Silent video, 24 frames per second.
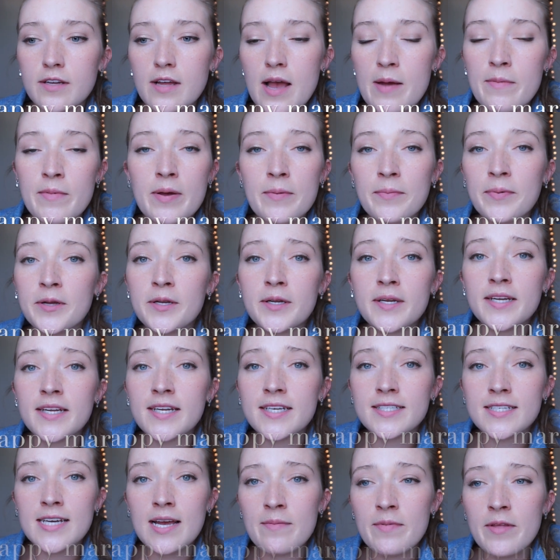I'm not putting
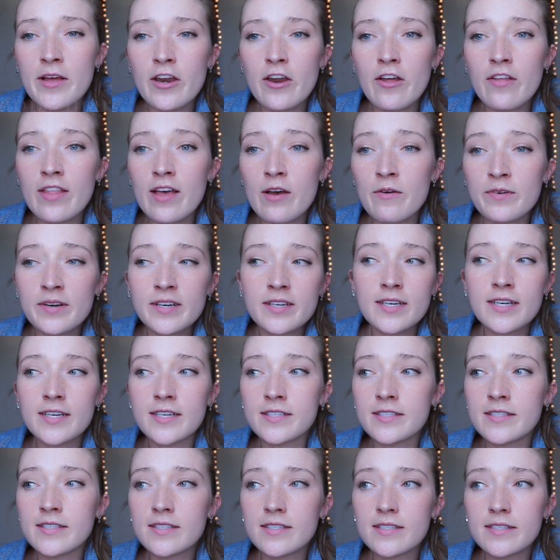the timeline on that one
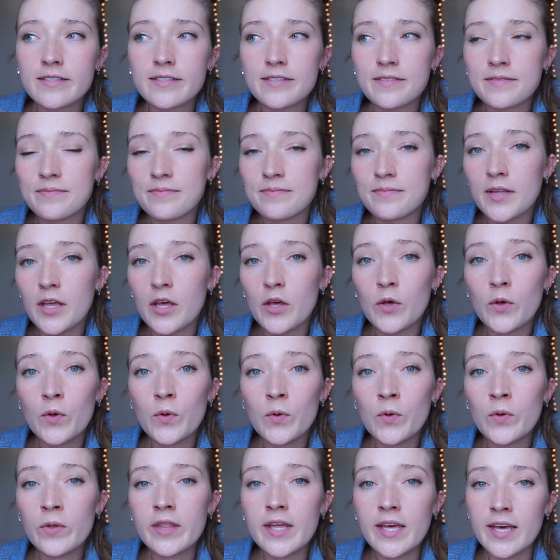because
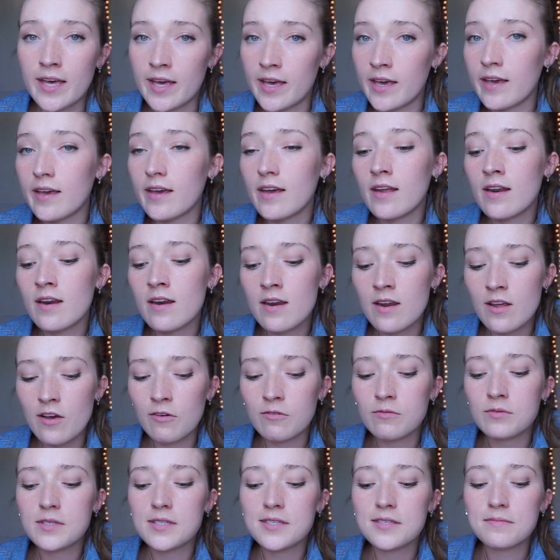who the heck
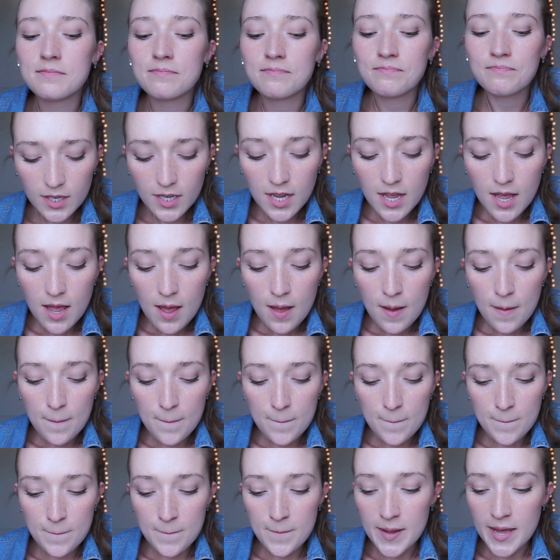knows.
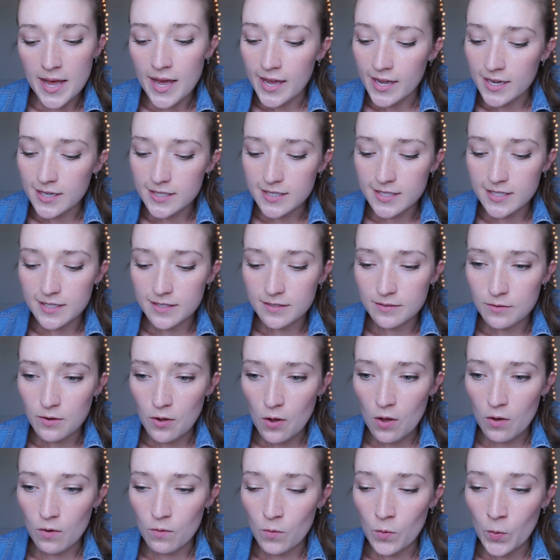But
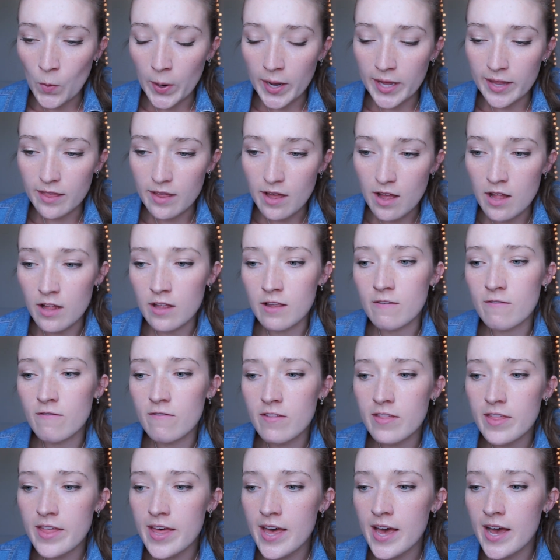with all
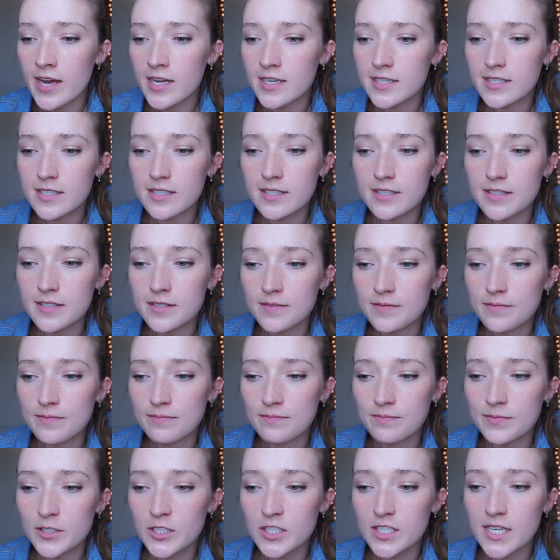of that, I'm
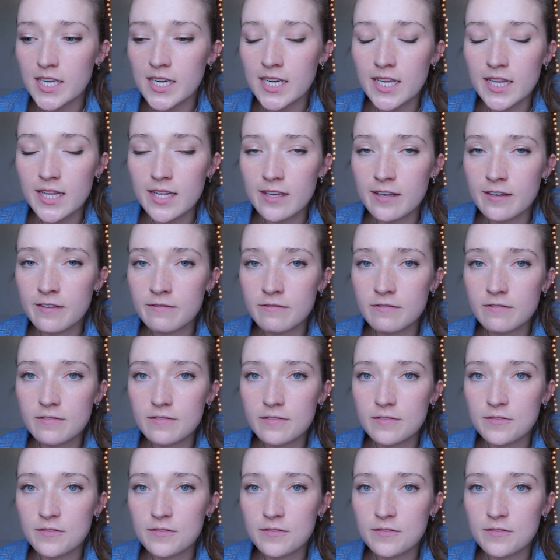just gonna live